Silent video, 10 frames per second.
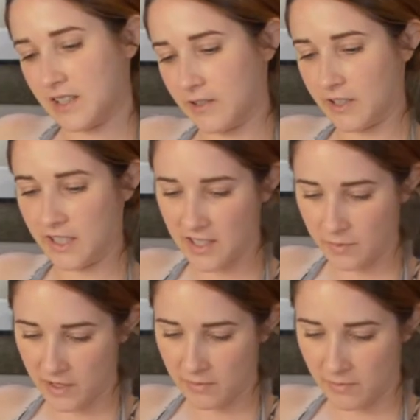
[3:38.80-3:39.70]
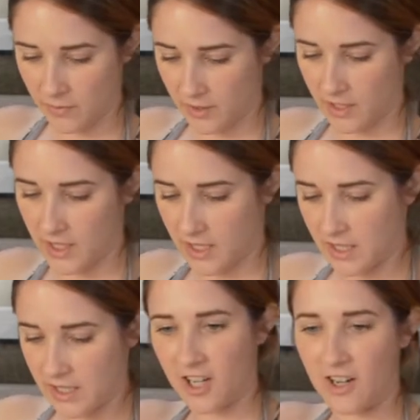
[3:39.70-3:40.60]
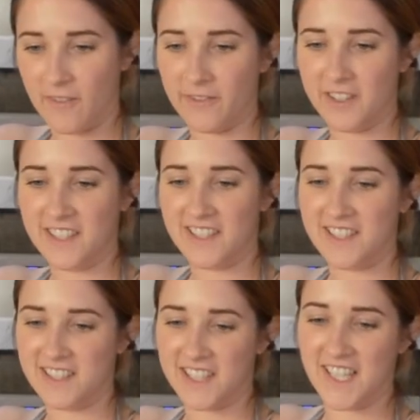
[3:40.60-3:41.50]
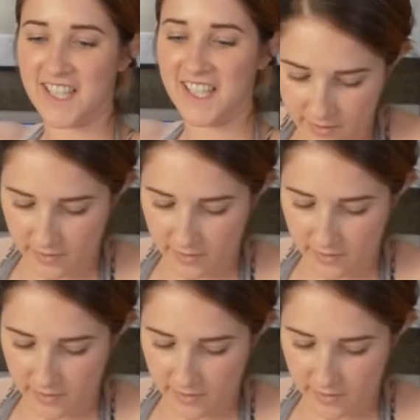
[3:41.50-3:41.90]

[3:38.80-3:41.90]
going to be brilliant. Confidence is key.